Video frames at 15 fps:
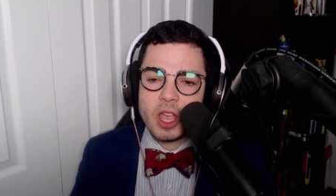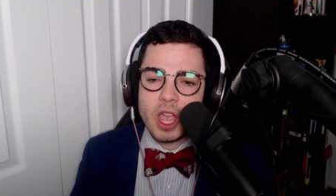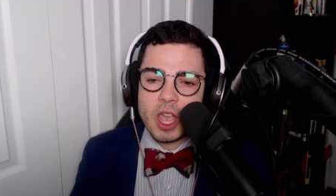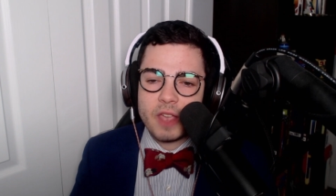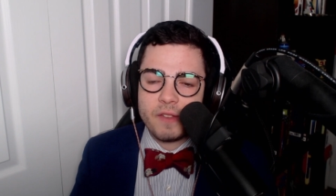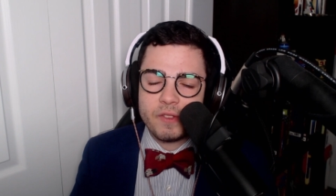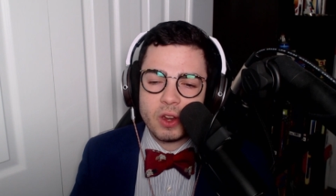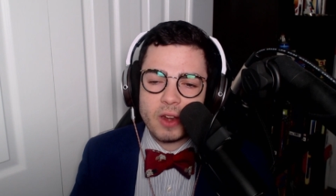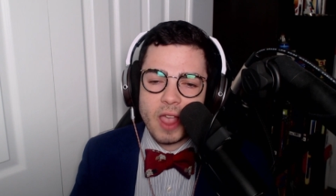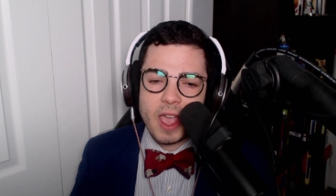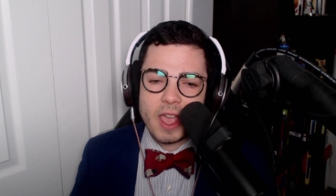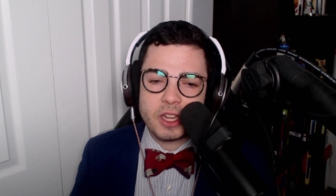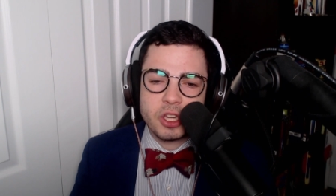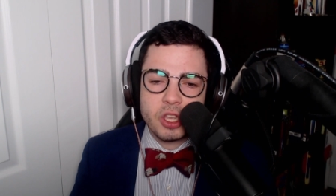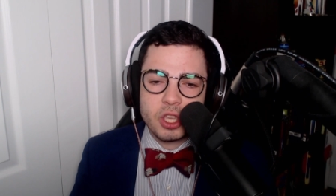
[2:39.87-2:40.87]
If you're
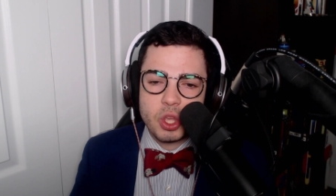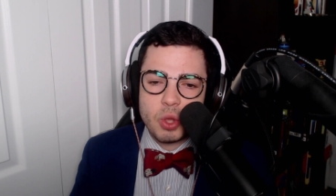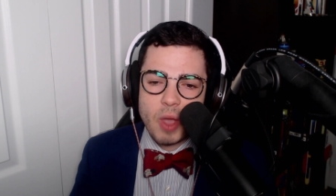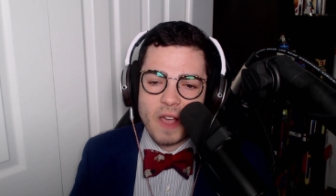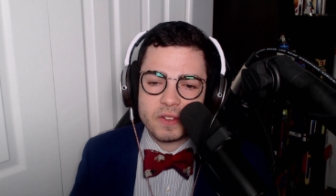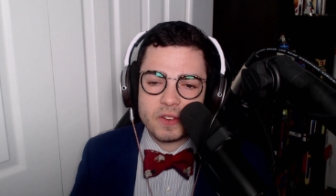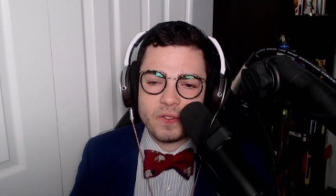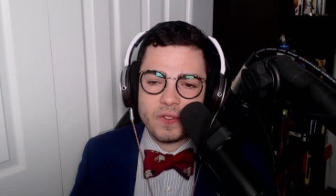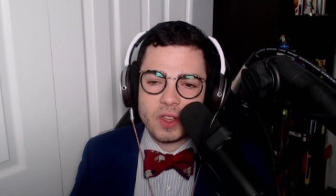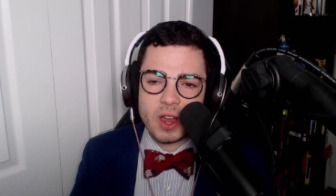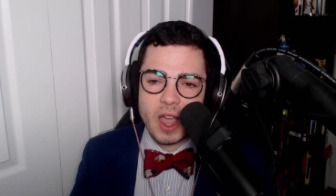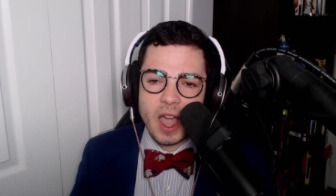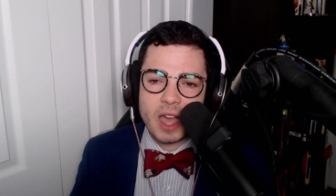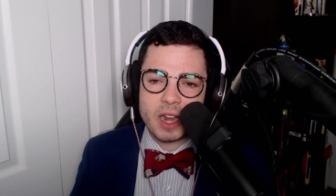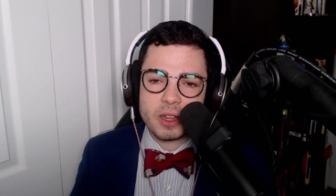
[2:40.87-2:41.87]
Edge, you have to figure
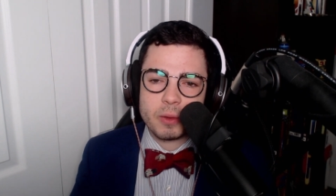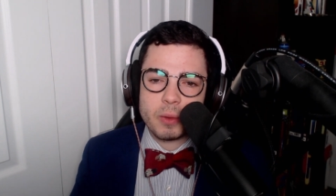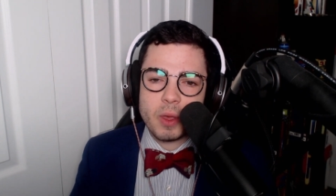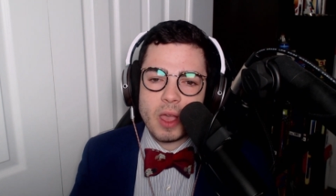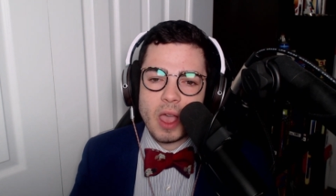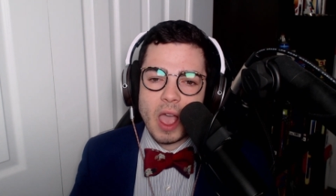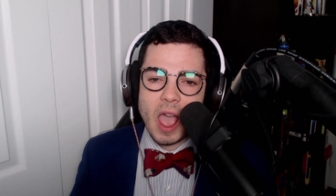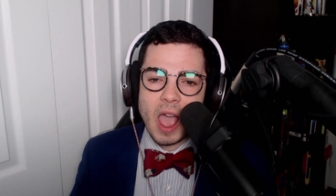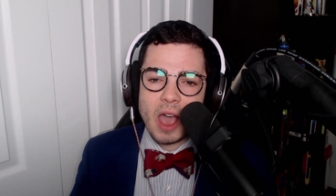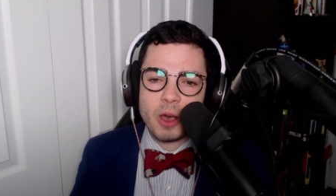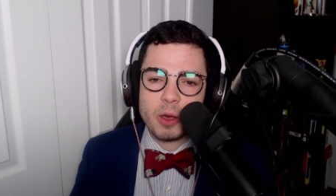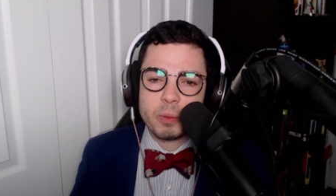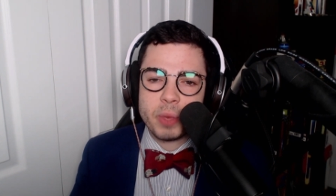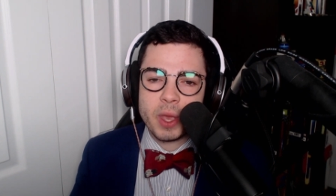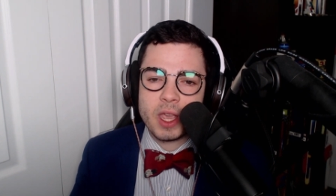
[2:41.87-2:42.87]
out how to
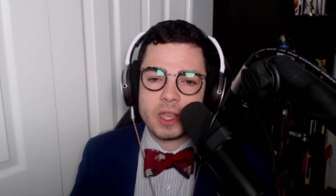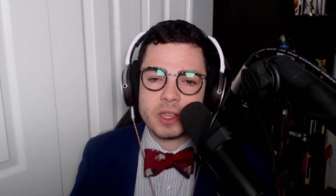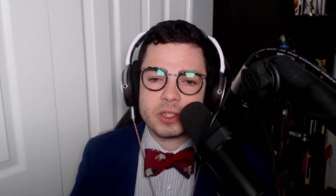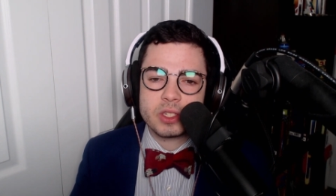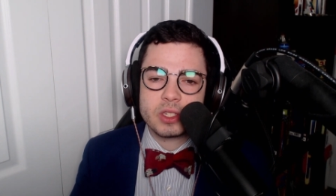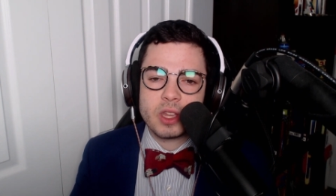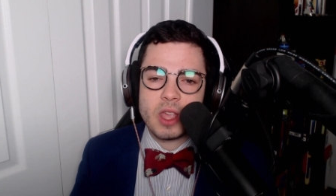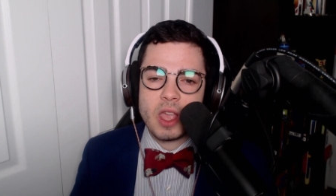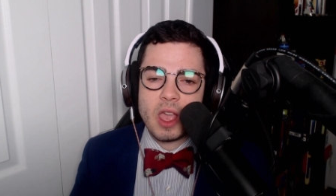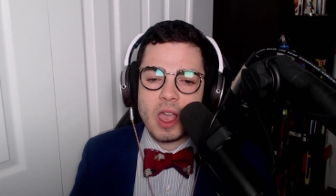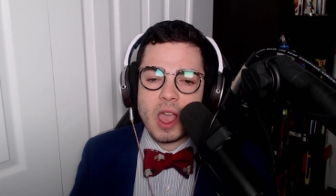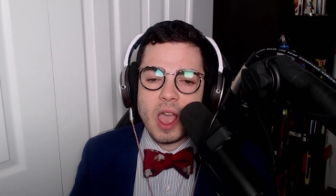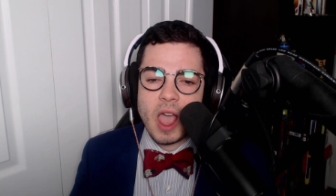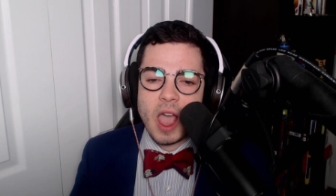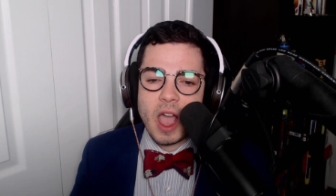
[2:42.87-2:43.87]
outpace,
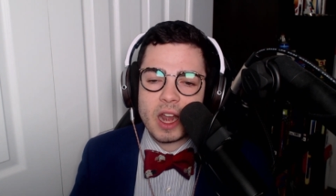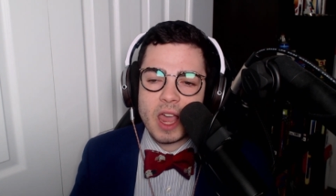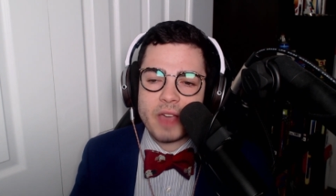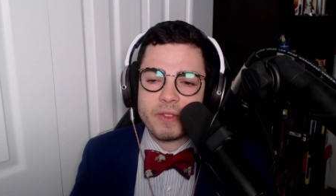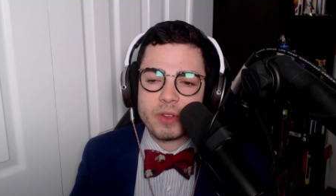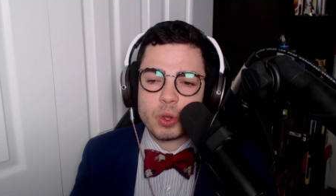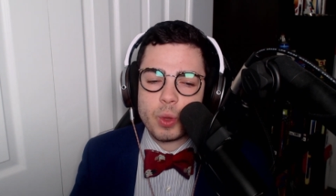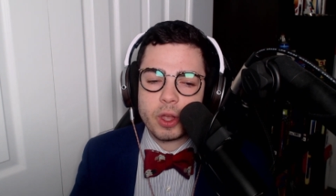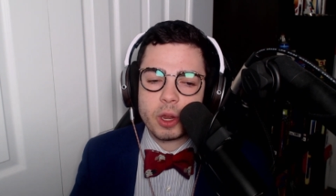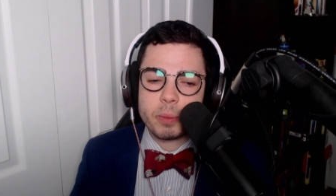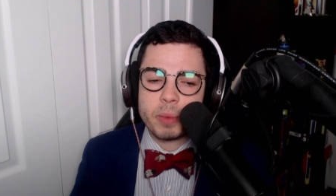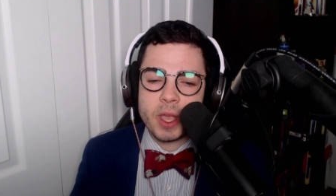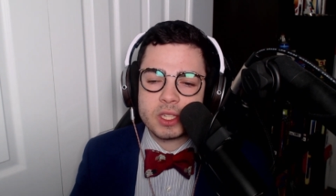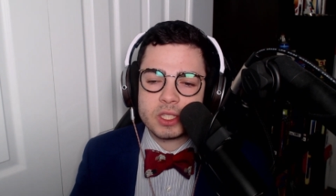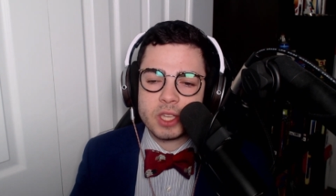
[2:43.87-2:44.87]
how to have a quicker
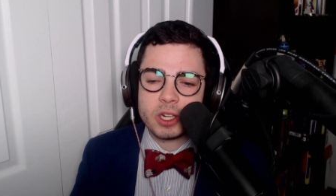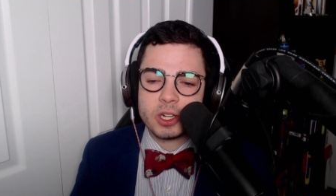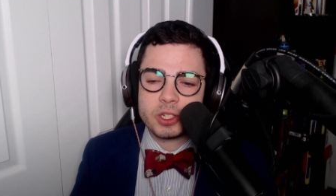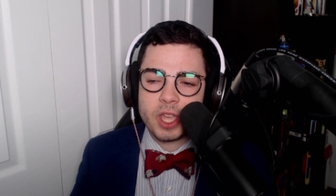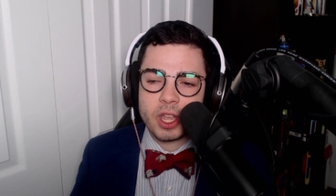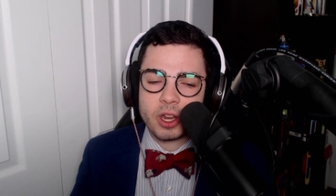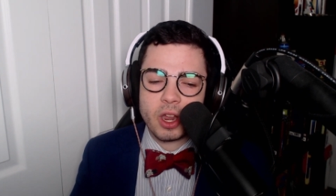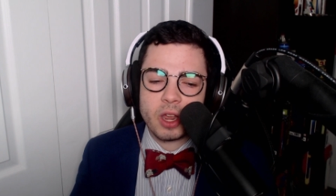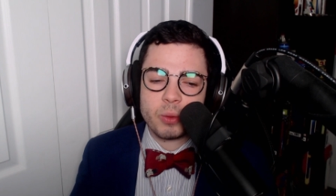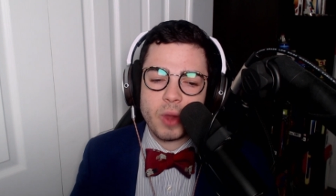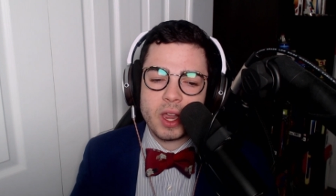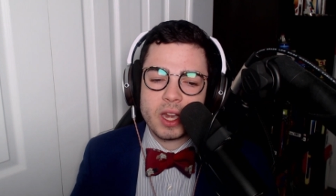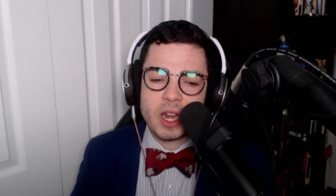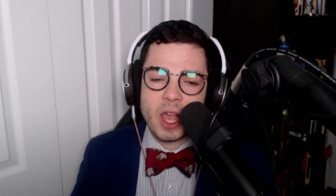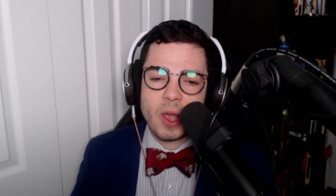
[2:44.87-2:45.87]
pace than the Undertaker. And
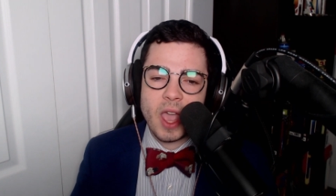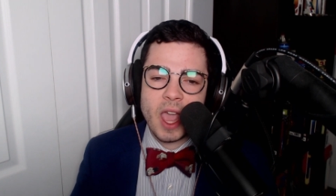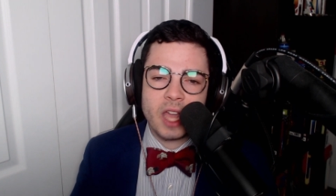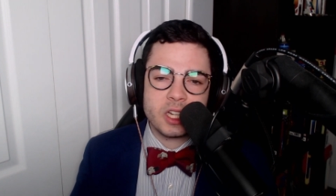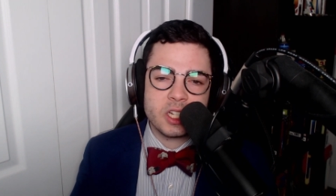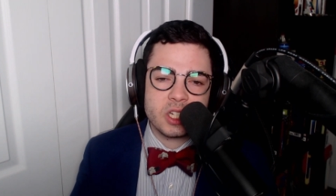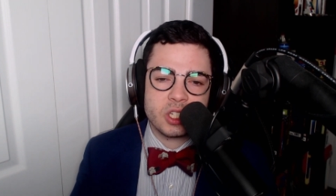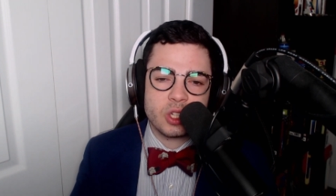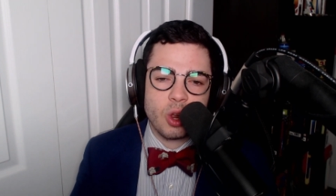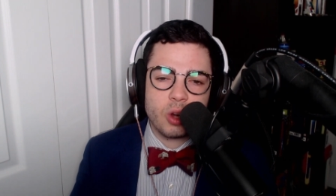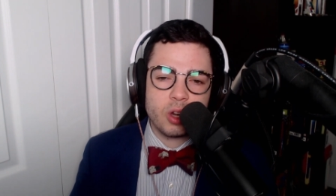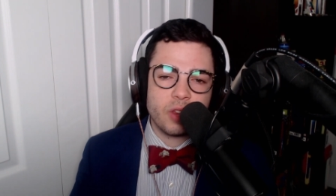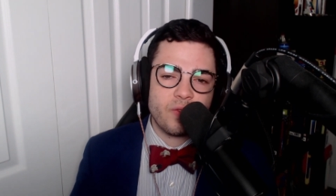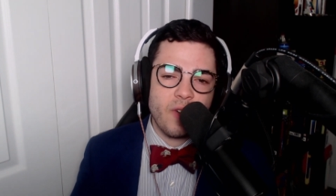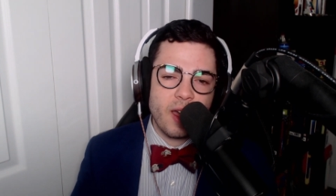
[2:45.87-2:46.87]
right now, Edge is
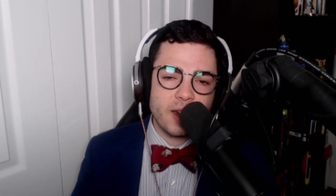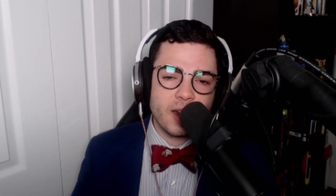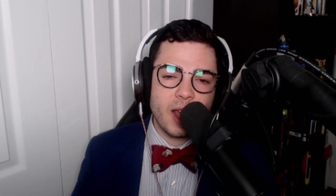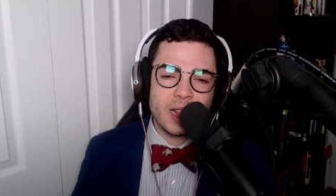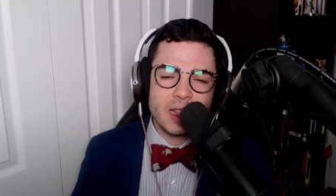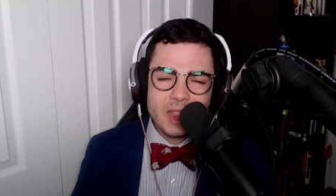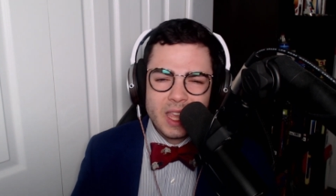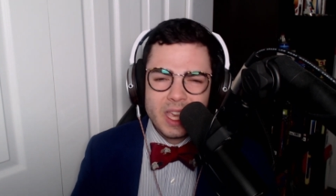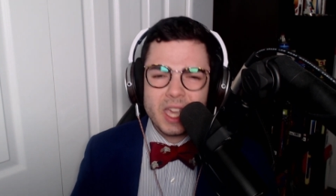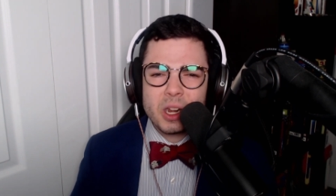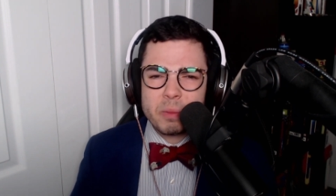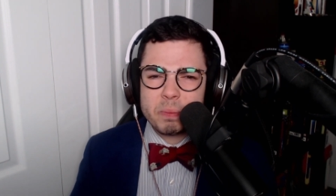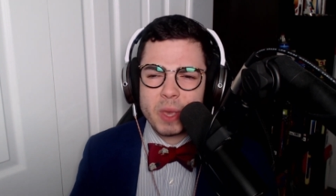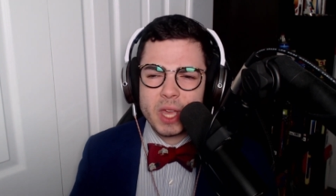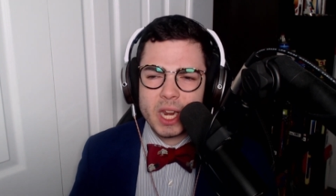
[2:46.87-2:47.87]
starting to find a little
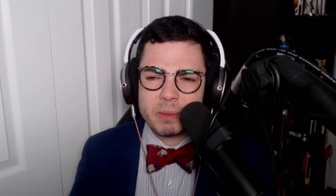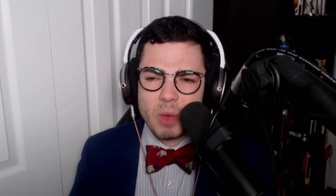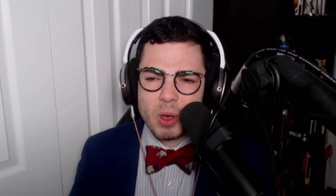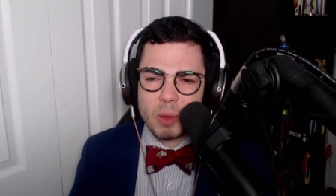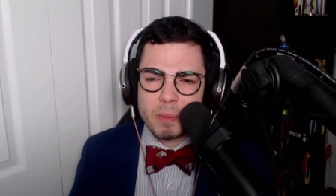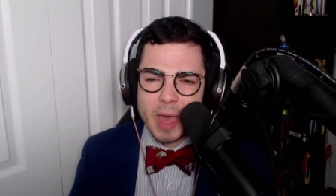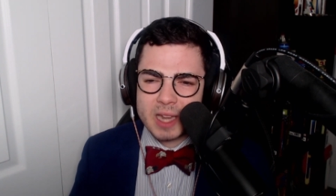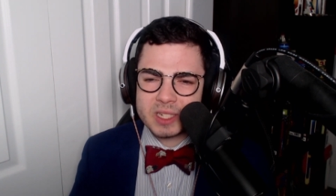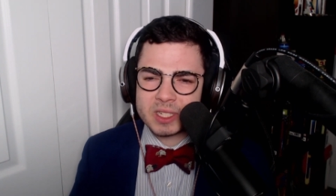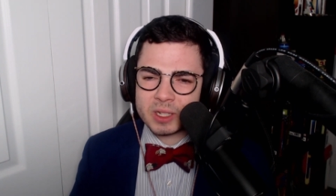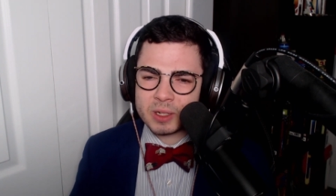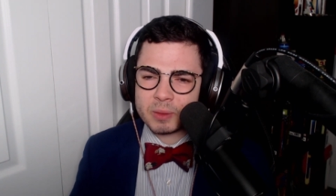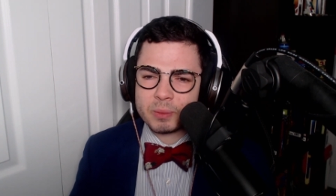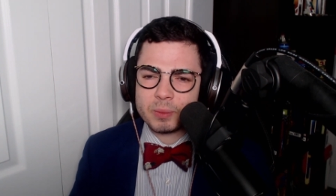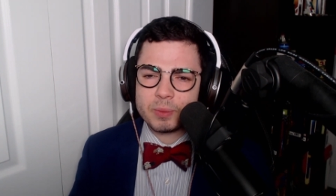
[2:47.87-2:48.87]
bit of
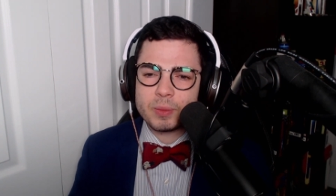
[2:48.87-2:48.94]
momentum.